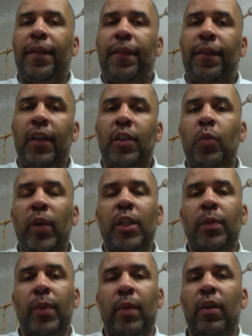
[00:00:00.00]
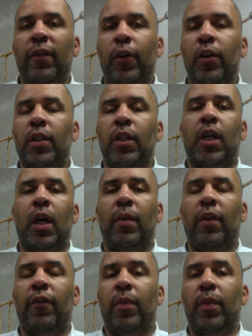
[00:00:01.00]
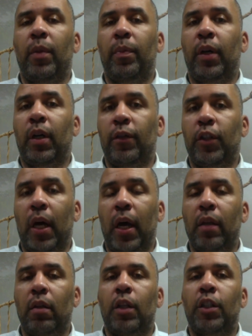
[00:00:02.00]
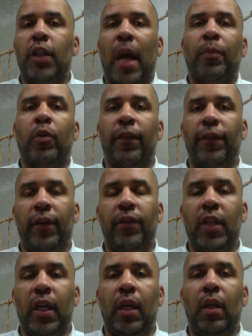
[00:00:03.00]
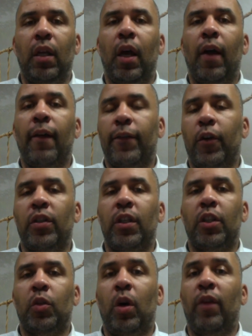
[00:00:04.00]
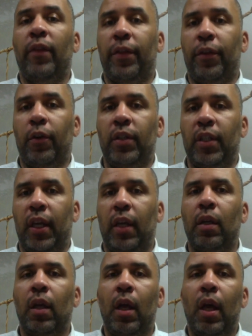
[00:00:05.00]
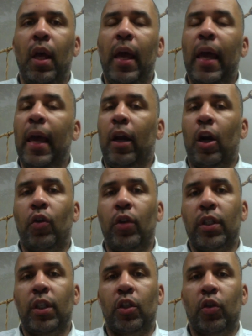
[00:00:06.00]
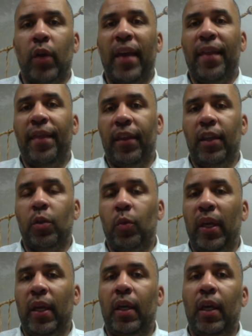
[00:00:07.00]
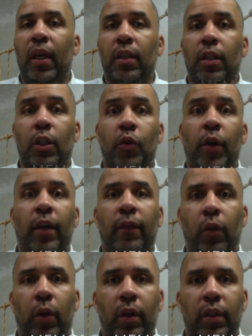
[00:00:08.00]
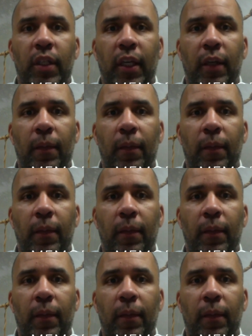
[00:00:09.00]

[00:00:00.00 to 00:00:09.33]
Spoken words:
This week's memory verse is coming from the book of John, chapter 15, verses 12 and 13. And our Christian trait this week is the trait of loyalty.